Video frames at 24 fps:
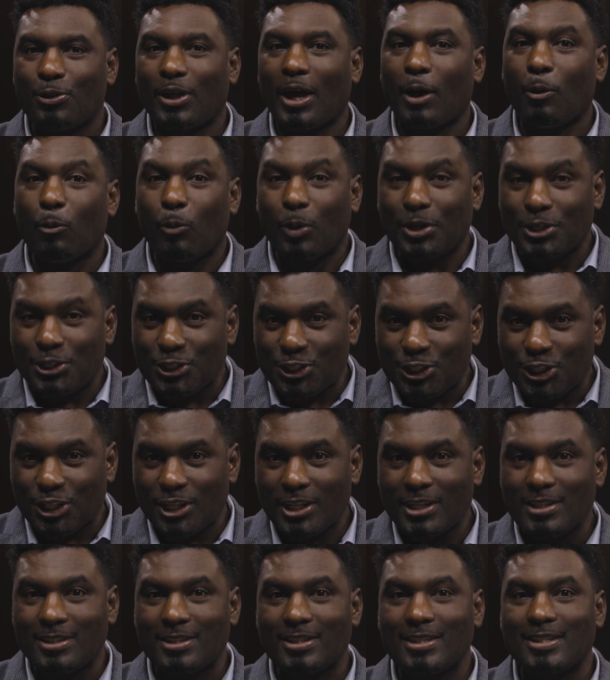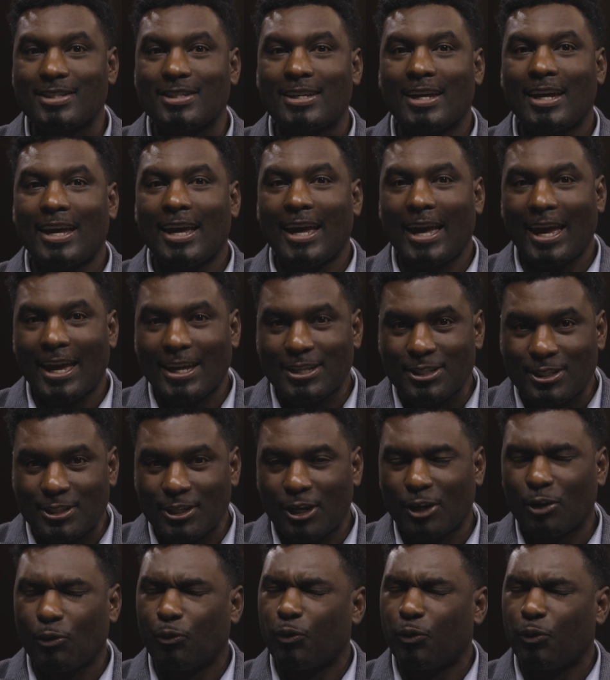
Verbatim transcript: that what Jesus has done,